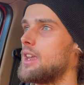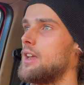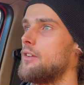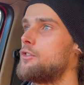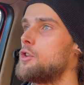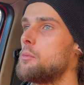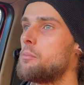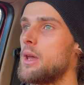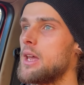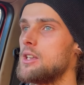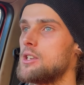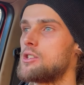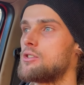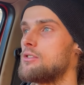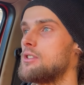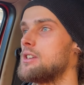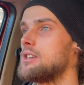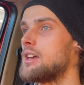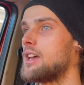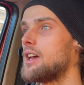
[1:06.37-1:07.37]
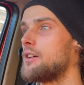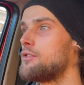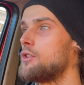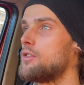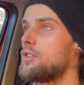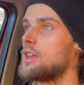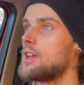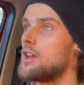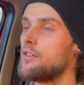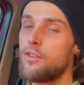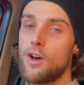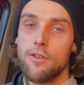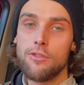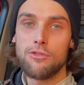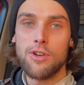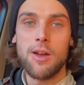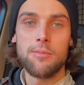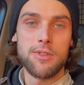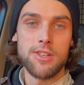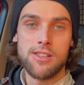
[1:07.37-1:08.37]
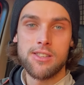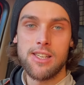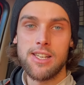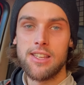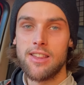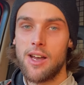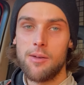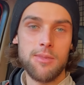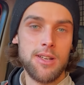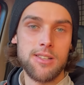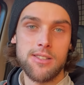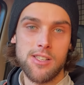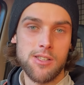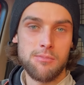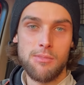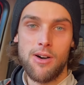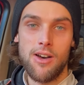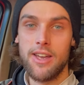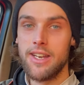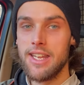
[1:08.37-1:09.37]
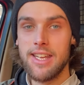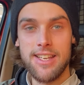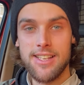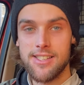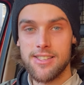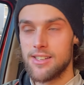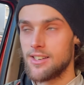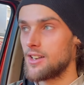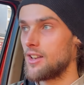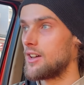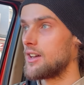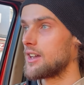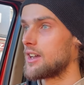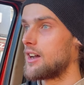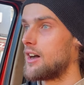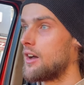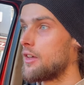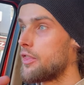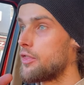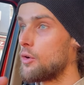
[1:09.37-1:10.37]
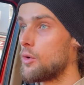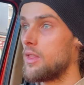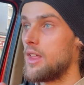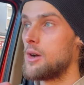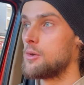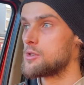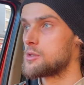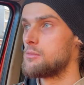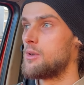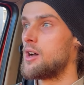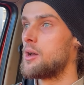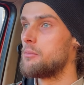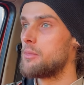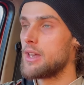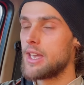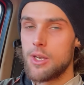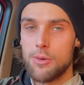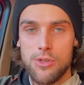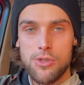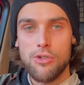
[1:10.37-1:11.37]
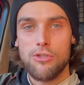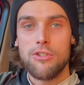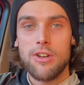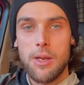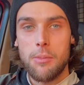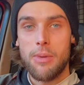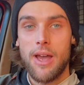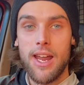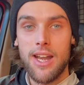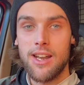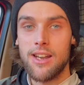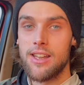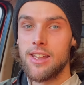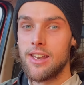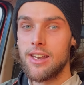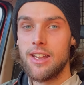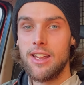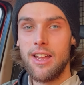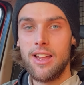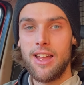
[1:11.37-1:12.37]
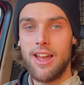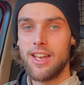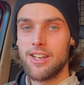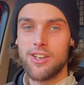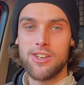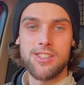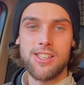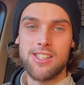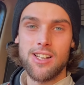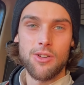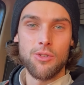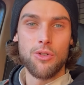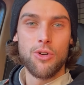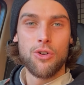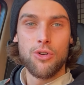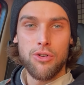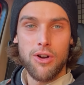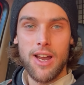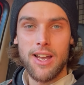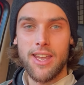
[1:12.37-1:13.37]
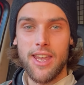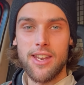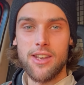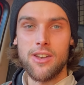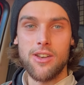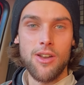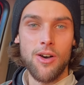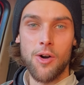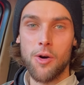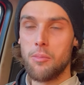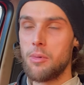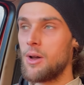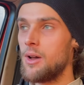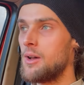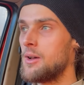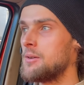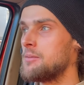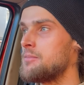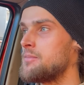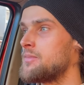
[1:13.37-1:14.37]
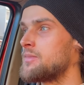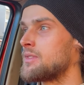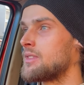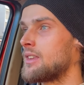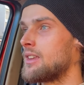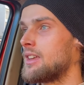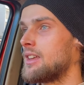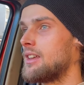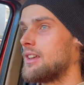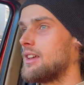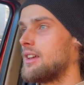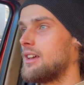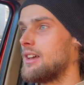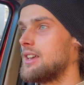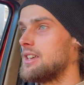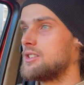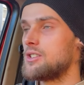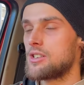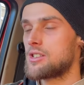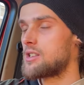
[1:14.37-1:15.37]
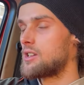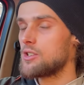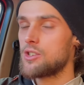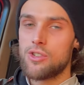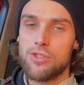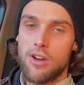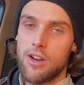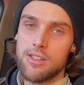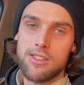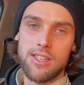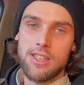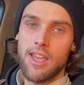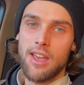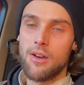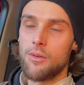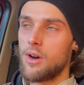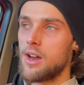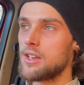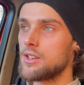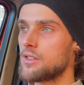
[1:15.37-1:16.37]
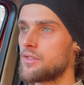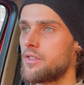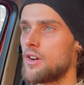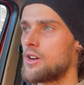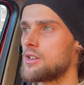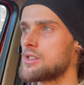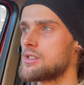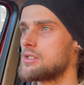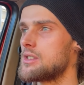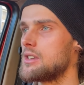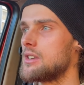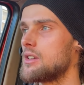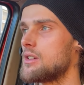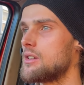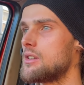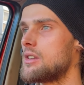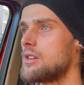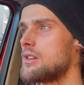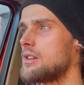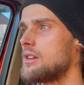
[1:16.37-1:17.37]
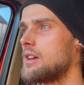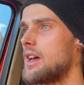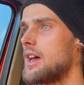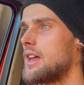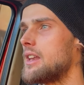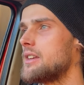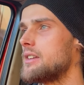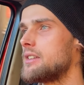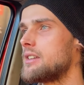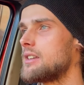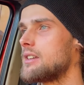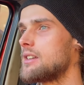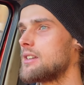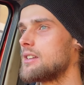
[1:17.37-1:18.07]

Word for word: if you picture it, yeah, if you think, if I've grabbed the seat, that means it's mine. It isn't. Like, I thought that was mine, but he was already pedaling. And because he's a little crackhead knob, he just like tried to get away as fast as he could. And